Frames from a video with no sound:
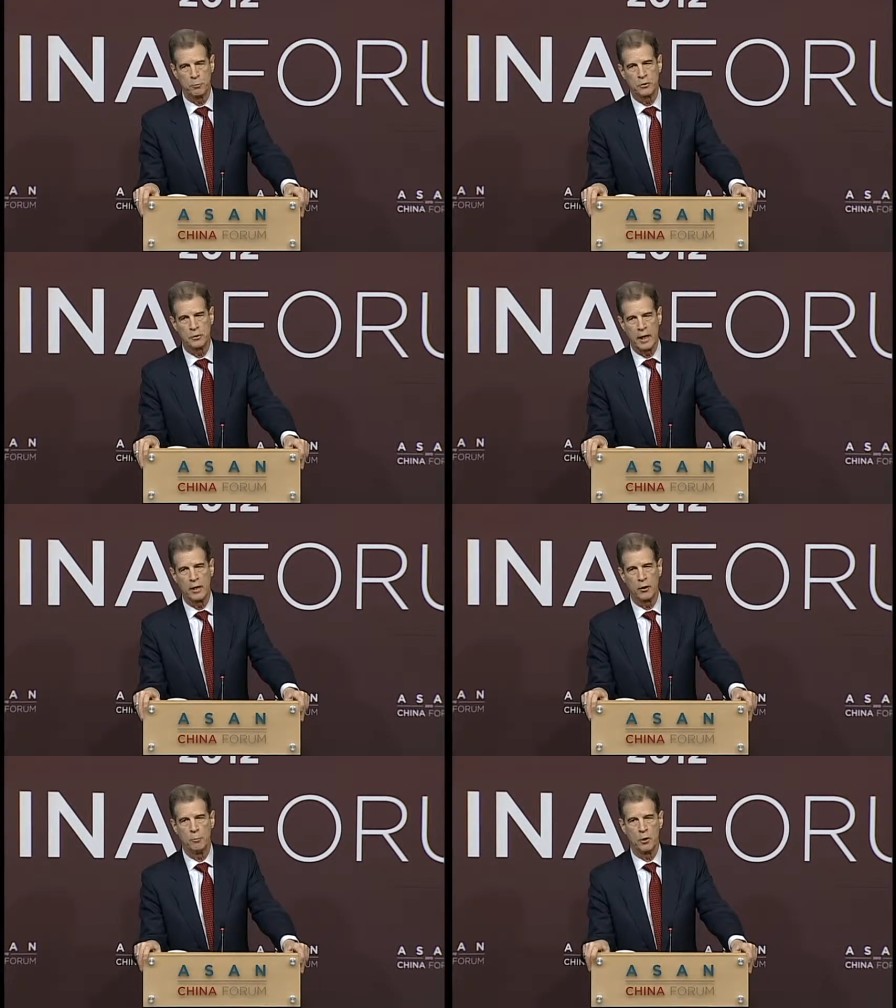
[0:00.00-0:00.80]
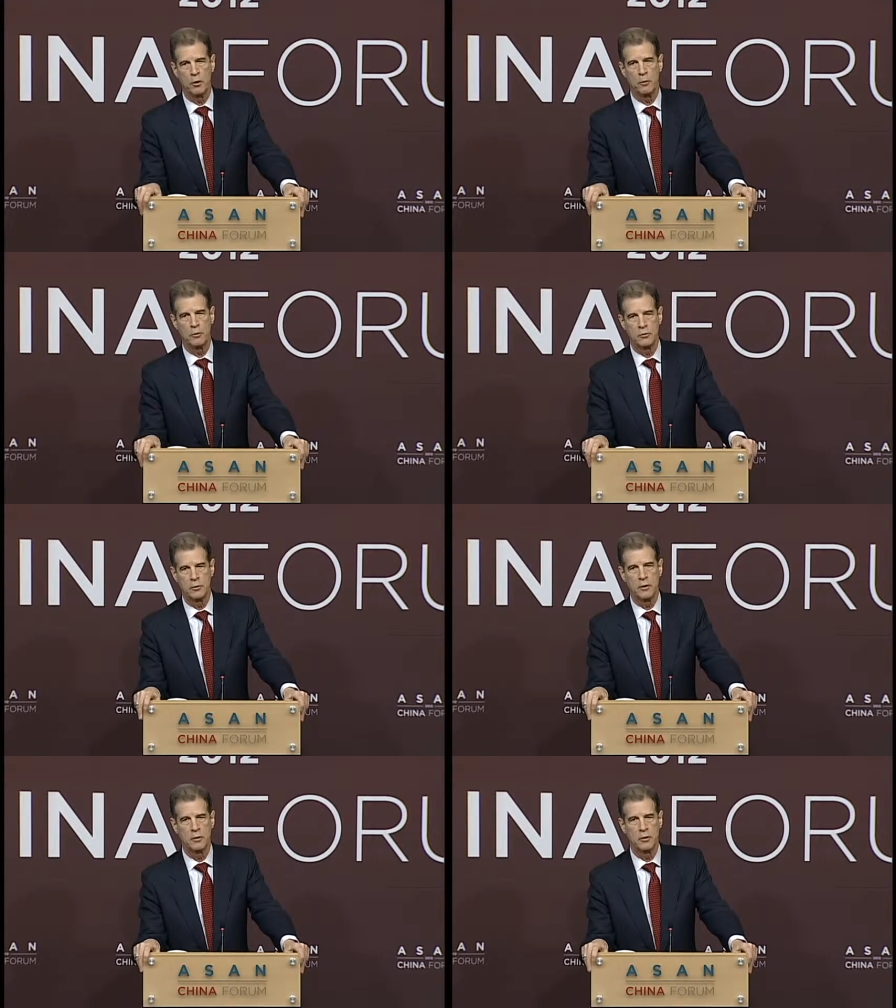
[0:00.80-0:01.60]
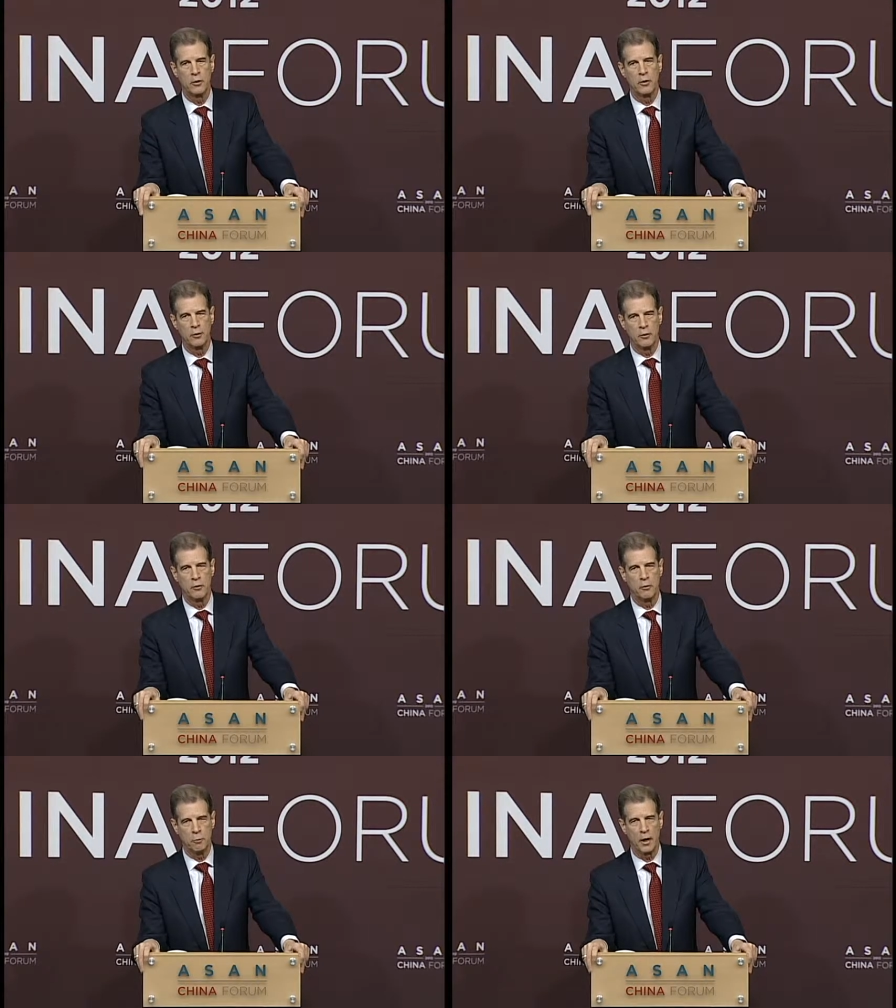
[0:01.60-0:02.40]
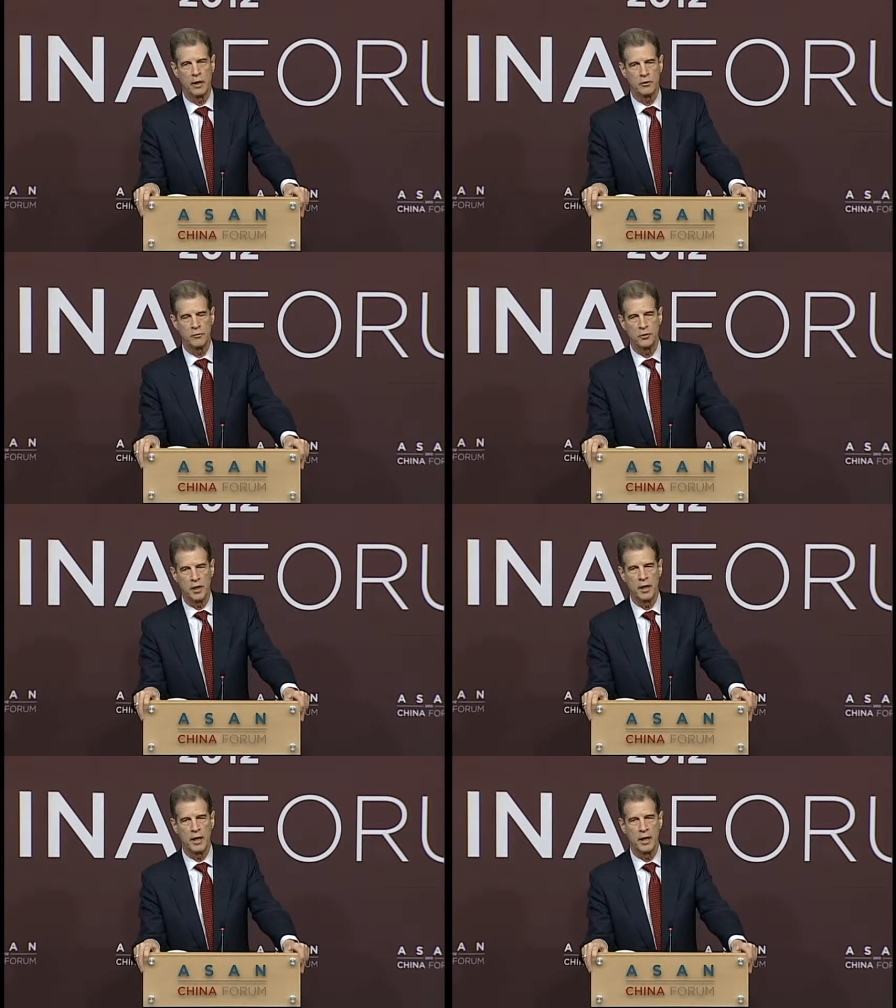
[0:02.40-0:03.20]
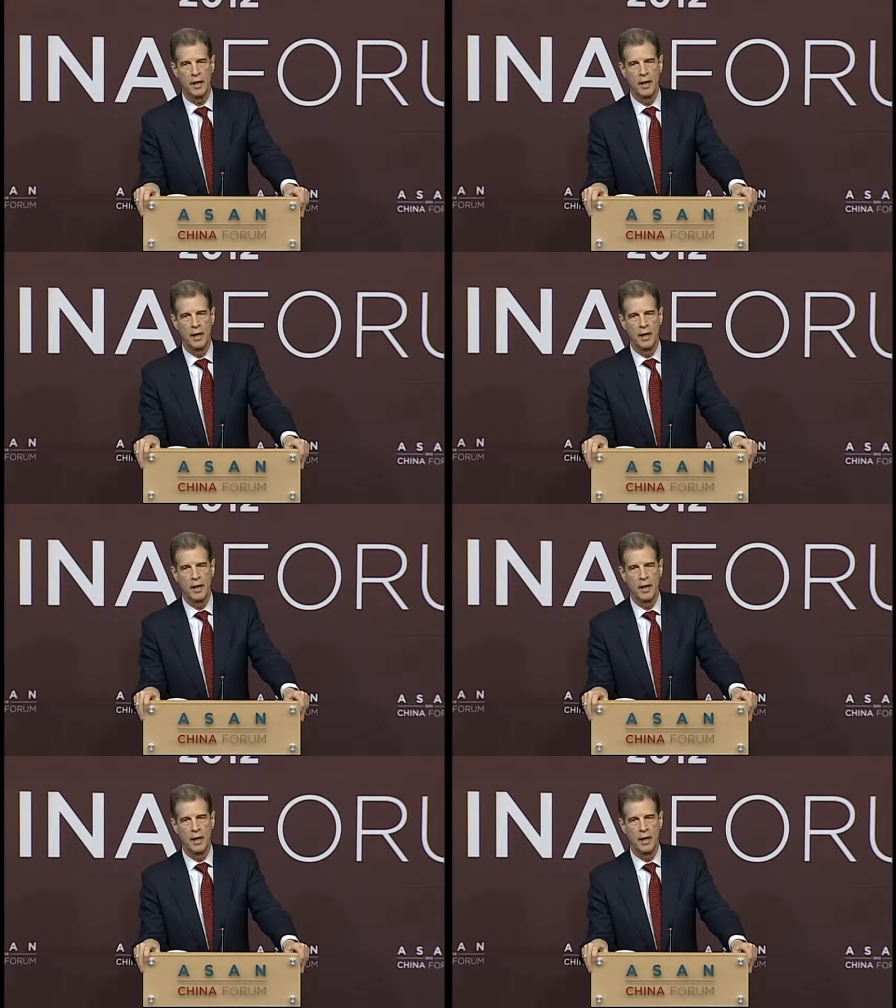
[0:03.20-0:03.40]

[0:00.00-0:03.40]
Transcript: title of the book was The Rise of China,